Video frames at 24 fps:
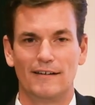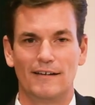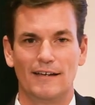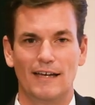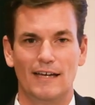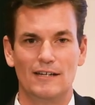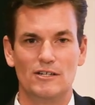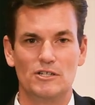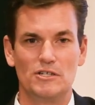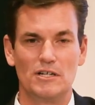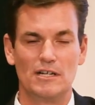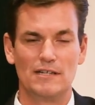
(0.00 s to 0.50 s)

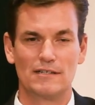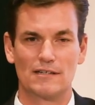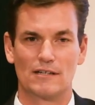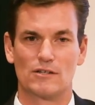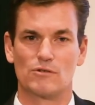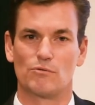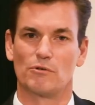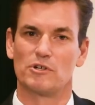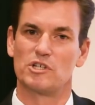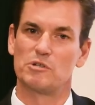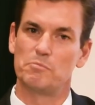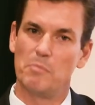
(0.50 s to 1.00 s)
And
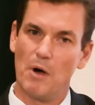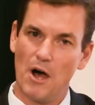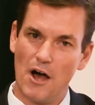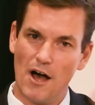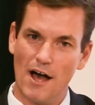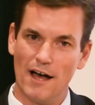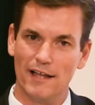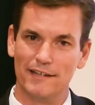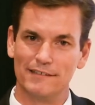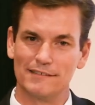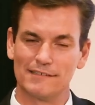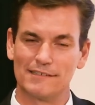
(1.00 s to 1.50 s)
Jesus
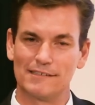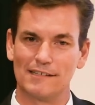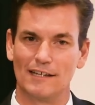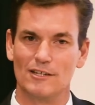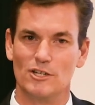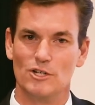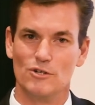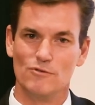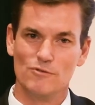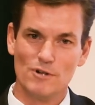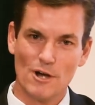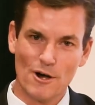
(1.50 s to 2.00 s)
responds,
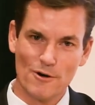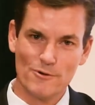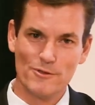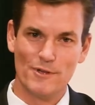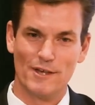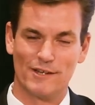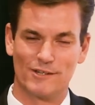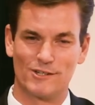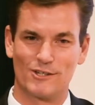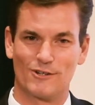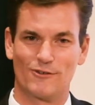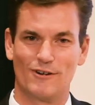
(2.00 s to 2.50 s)
and you know
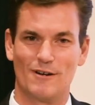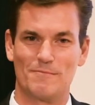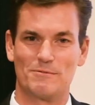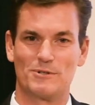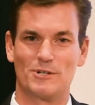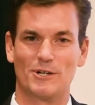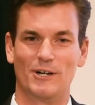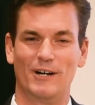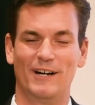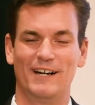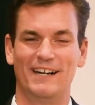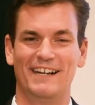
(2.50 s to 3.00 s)
this
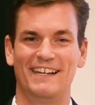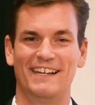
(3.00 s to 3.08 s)
scripture,